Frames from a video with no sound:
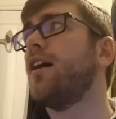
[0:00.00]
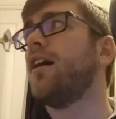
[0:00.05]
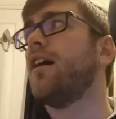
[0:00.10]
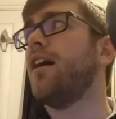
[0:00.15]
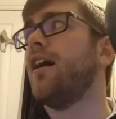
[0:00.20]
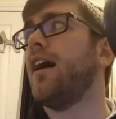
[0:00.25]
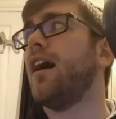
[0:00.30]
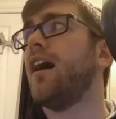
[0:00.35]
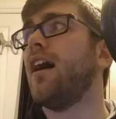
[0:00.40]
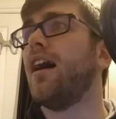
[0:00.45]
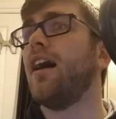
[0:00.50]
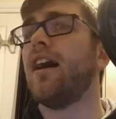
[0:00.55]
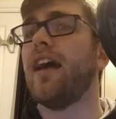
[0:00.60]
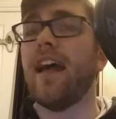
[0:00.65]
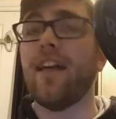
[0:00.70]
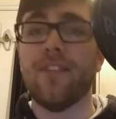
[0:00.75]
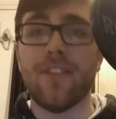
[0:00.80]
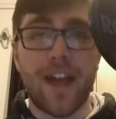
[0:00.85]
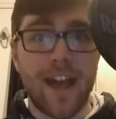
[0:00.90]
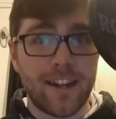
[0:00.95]

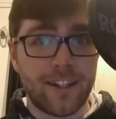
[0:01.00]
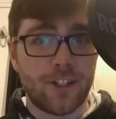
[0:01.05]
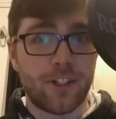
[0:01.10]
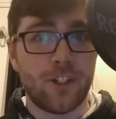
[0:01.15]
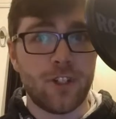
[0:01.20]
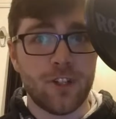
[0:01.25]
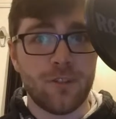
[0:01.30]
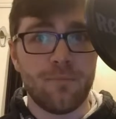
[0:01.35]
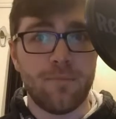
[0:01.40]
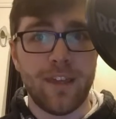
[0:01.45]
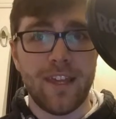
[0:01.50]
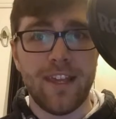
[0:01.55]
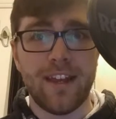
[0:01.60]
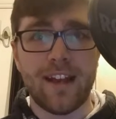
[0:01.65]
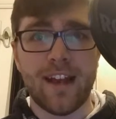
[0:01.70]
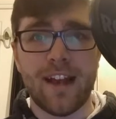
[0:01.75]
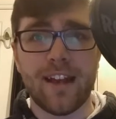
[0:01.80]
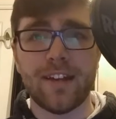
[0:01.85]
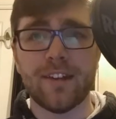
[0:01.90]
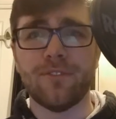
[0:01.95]
And that should be
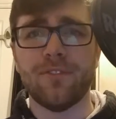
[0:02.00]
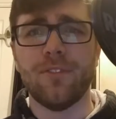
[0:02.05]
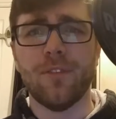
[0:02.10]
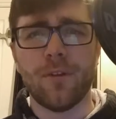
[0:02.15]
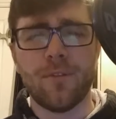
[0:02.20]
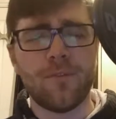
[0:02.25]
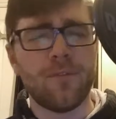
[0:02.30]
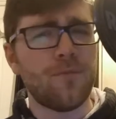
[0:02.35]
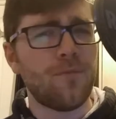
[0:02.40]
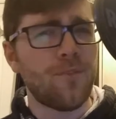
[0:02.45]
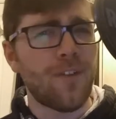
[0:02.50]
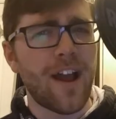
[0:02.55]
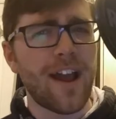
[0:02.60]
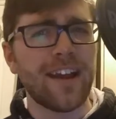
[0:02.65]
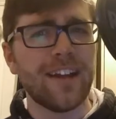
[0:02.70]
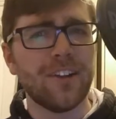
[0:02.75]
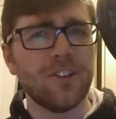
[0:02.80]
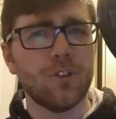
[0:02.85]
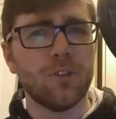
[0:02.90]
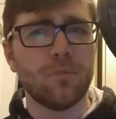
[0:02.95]
kind of the
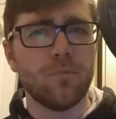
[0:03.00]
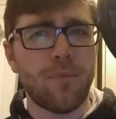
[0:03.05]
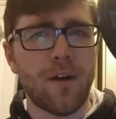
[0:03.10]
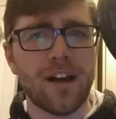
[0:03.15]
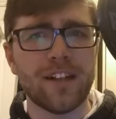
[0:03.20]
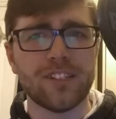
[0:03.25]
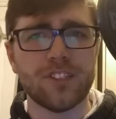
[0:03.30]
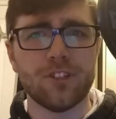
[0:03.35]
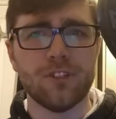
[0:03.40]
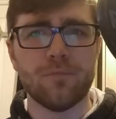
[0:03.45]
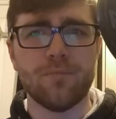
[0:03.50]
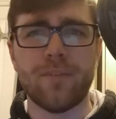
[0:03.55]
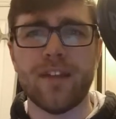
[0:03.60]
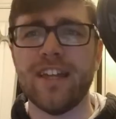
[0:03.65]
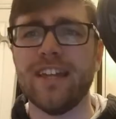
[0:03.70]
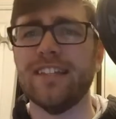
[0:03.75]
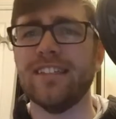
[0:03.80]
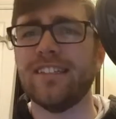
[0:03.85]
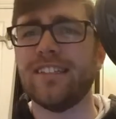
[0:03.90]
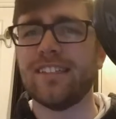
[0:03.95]
final puzzle
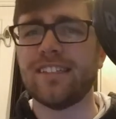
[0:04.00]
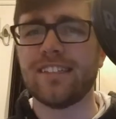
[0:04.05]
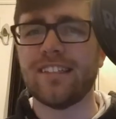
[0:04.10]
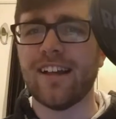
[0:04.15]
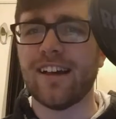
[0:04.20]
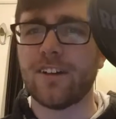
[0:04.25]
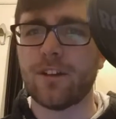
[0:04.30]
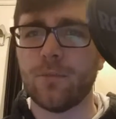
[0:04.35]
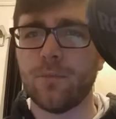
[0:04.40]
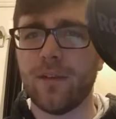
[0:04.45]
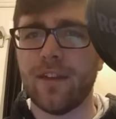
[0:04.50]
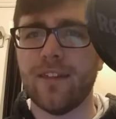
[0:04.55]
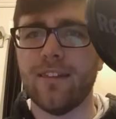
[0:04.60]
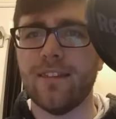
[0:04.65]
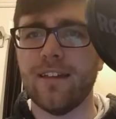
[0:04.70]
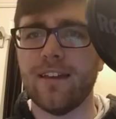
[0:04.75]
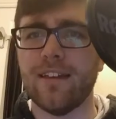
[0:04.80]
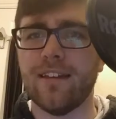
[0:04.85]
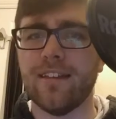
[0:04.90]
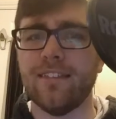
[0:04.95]
piece. That'll be
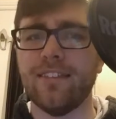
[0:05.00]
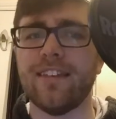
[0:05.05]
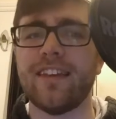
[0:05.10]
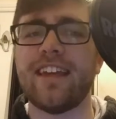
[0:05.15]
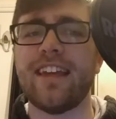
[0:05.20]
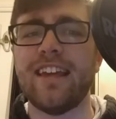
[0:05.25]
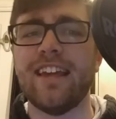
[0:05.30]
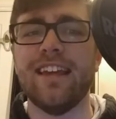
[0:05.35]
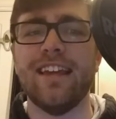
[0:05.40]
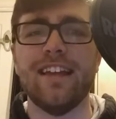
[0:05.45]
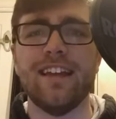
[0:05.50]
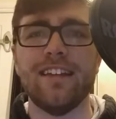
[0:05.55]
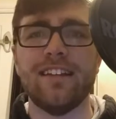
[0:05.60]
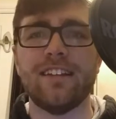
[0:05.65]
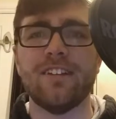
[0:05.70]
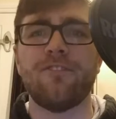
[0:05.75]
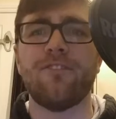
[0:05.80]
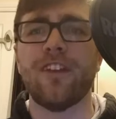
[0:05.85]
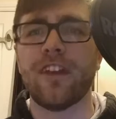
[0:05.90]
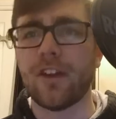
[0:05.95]
the key to
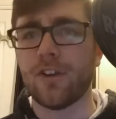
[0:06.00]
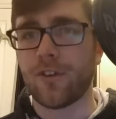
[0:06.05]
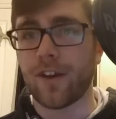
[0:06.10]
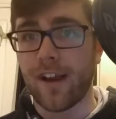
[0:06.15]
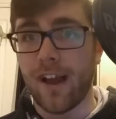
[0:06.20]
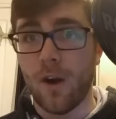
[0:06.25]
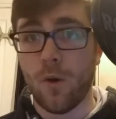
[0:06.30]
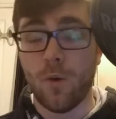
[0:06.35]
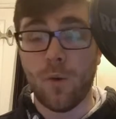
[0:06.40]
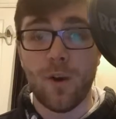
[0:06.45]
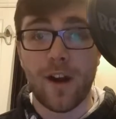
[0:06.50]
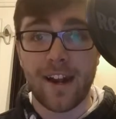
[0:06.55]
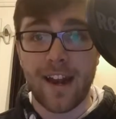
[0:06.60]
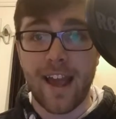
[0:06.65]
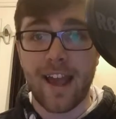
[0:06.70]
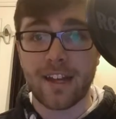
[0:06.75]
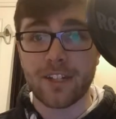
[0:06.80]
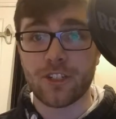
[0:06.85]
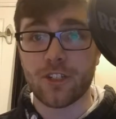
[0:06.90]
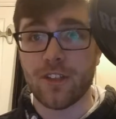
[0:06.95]
figuring out what
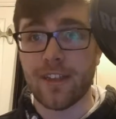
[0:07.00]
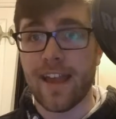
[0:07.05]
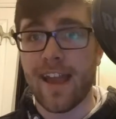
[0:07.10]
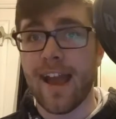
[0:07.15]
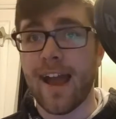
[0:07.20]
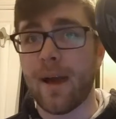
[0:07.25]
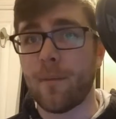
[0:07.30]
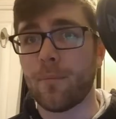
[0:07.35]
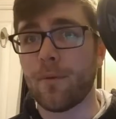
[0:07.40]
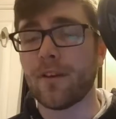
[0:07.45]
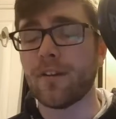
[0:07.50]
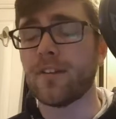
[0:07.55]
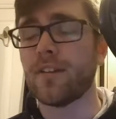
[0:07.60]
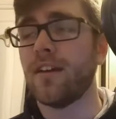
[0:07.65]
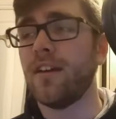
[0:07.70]
actually happened.